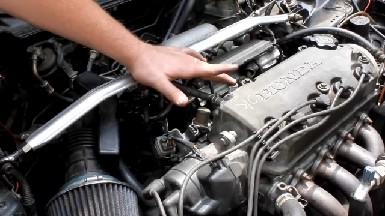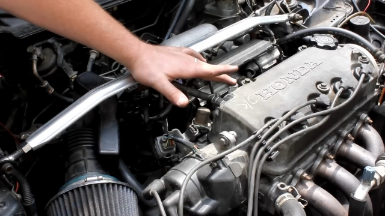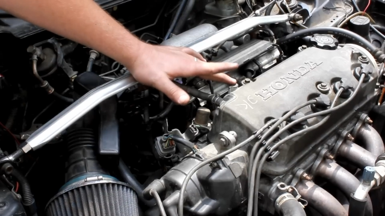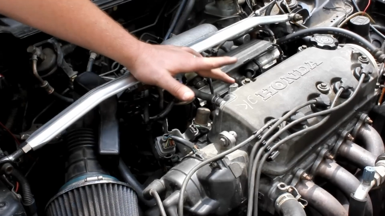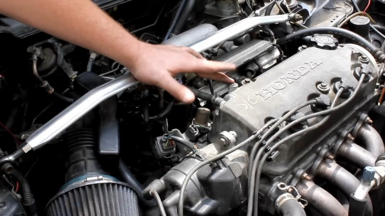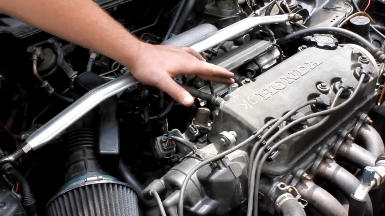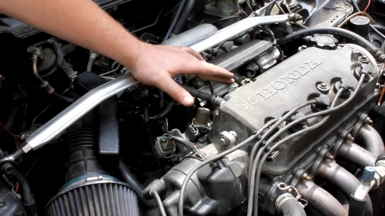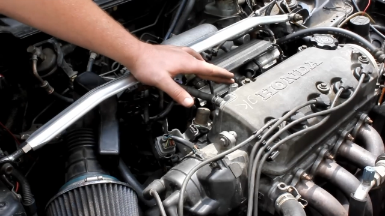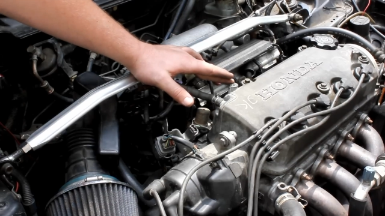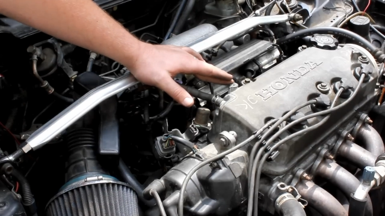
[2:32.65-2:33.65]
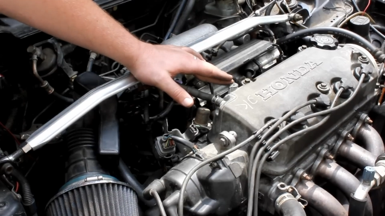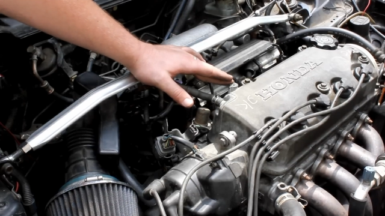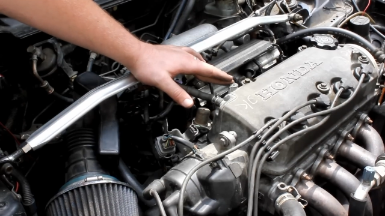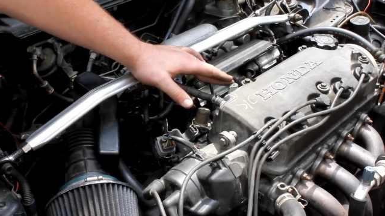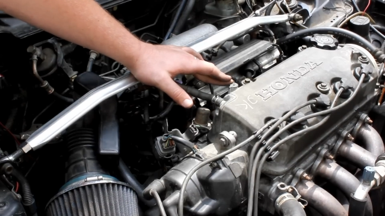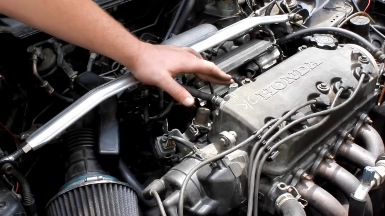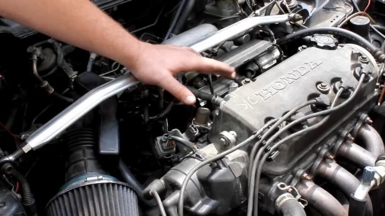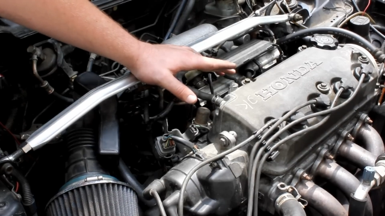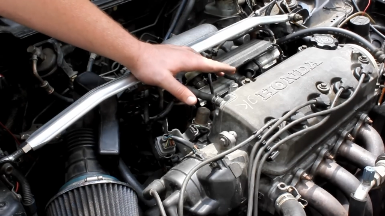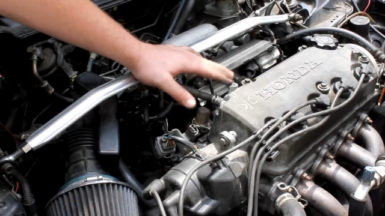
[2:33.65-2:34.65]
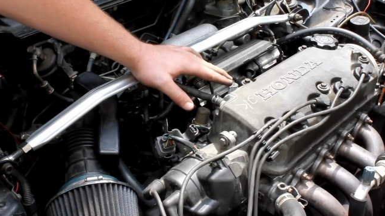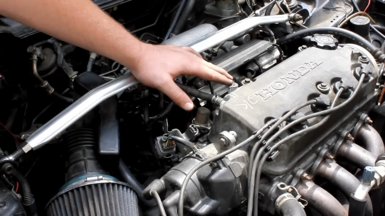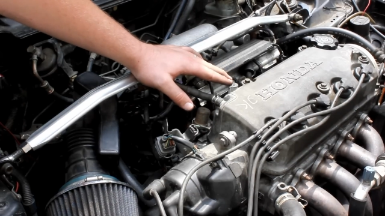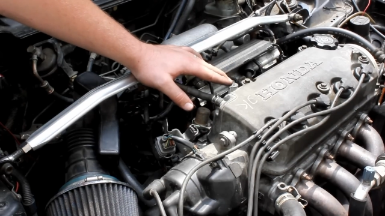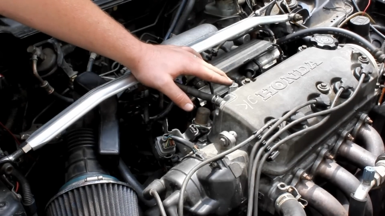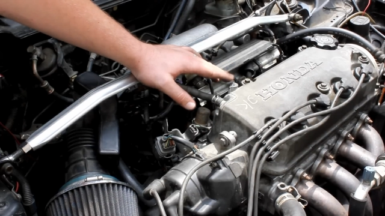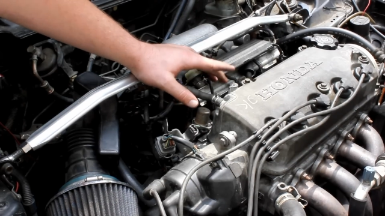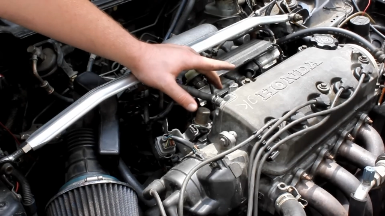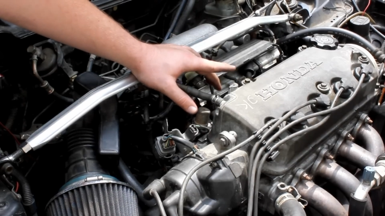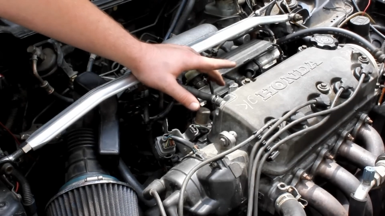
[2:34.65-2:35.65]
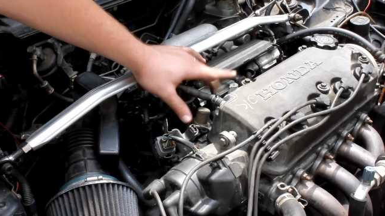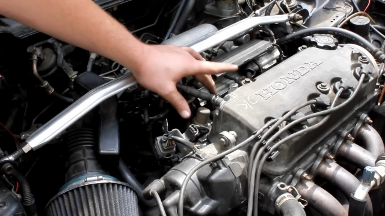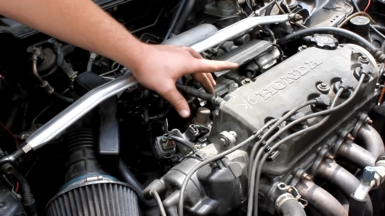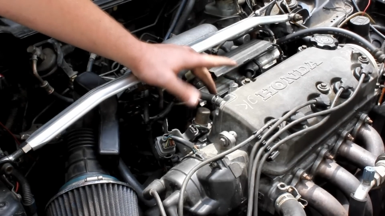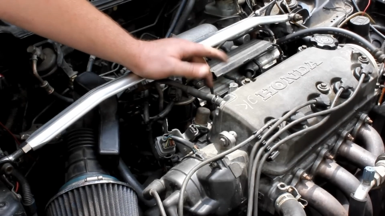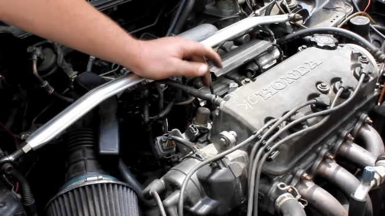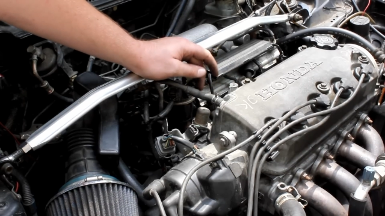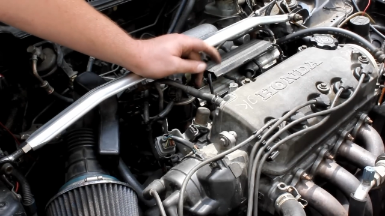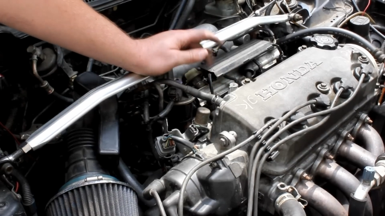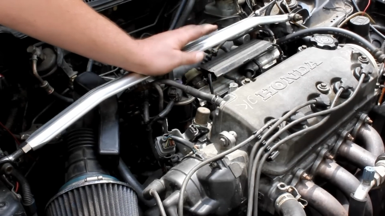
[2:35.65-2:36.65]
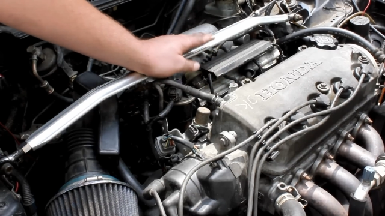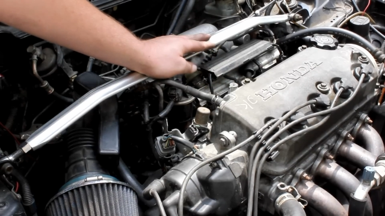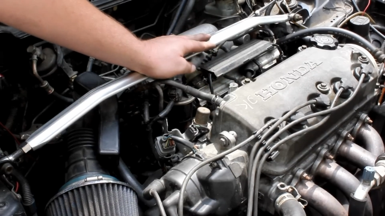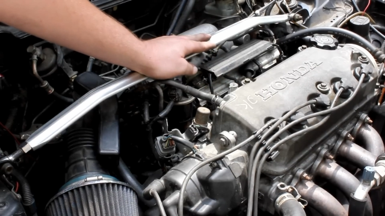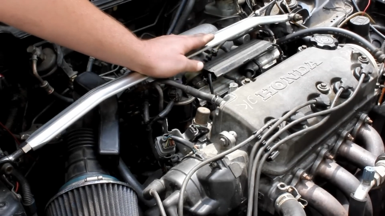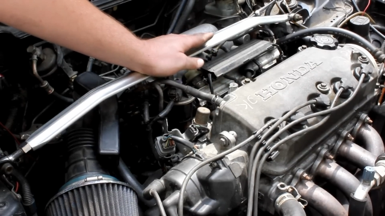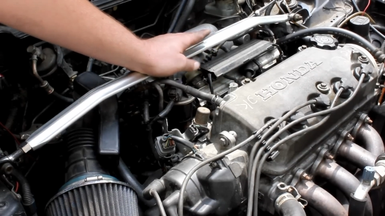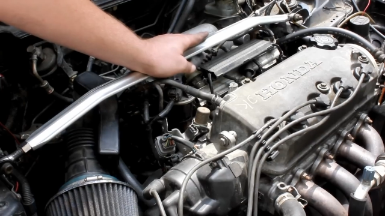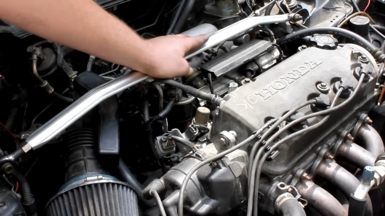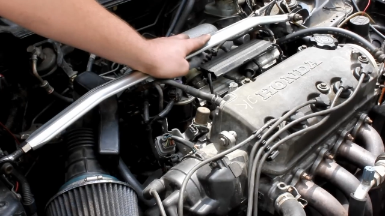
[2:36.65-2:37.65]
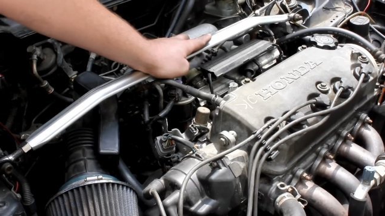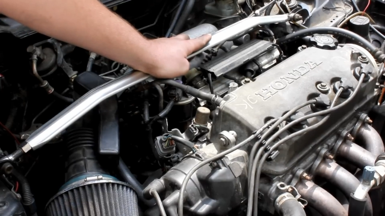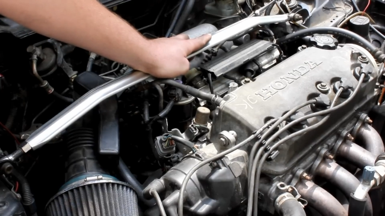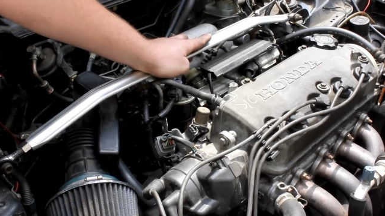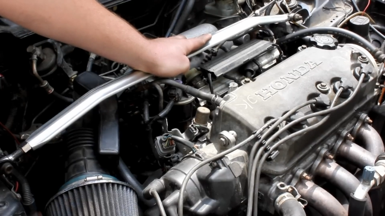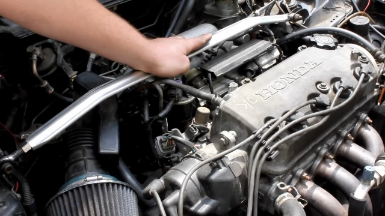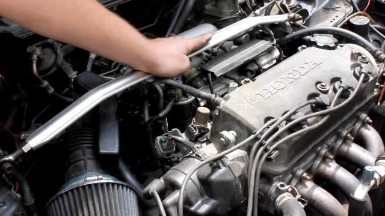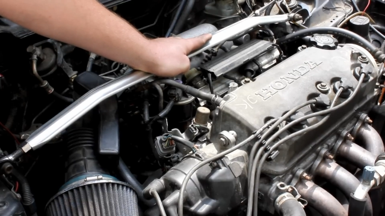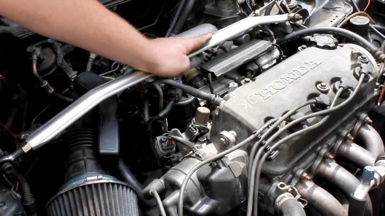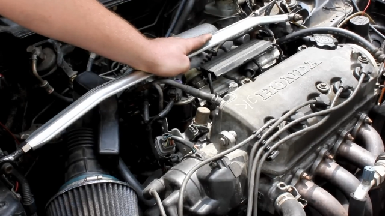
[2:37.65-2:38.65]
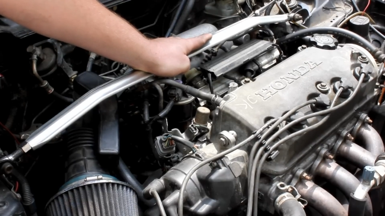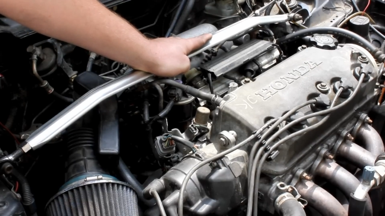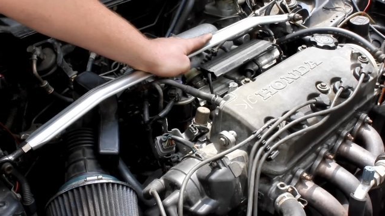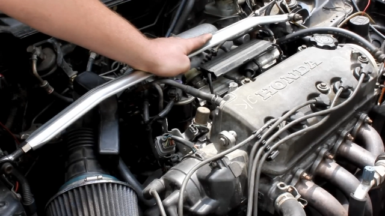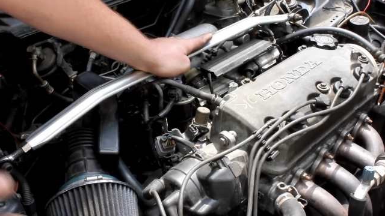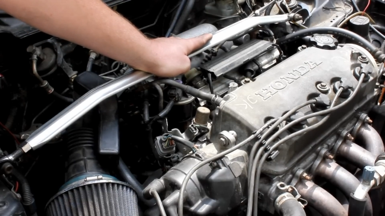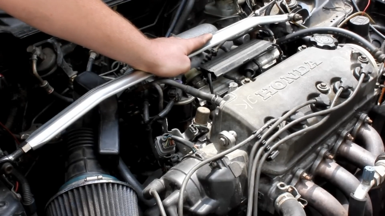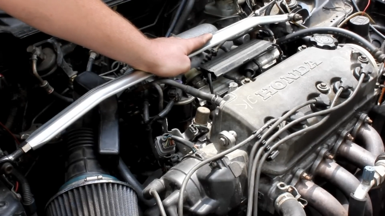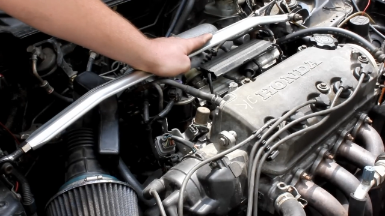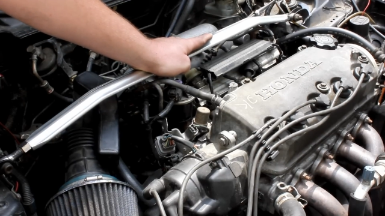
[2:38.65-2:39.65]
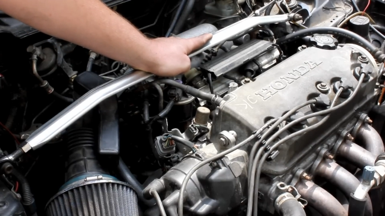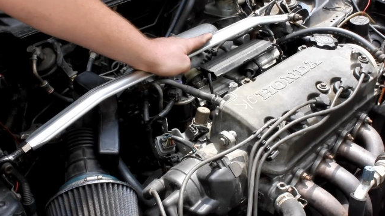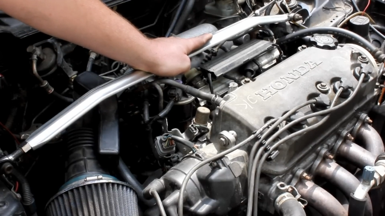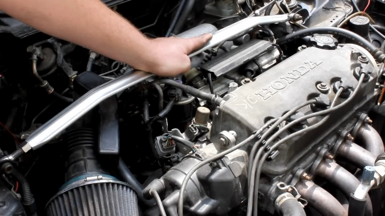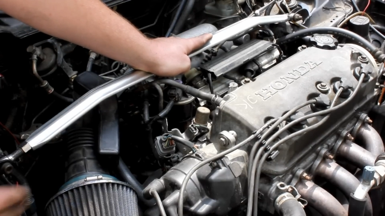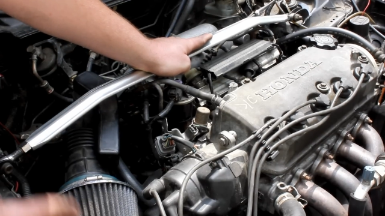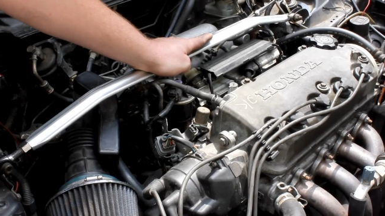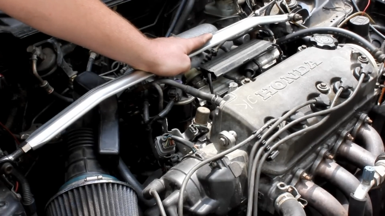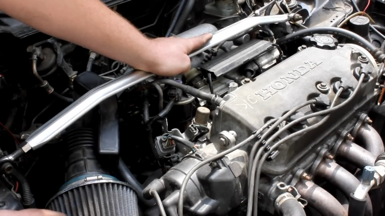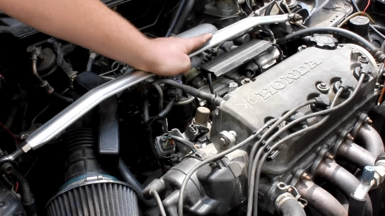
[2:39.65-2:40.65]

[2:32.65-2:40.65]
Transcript: (no speaker visible)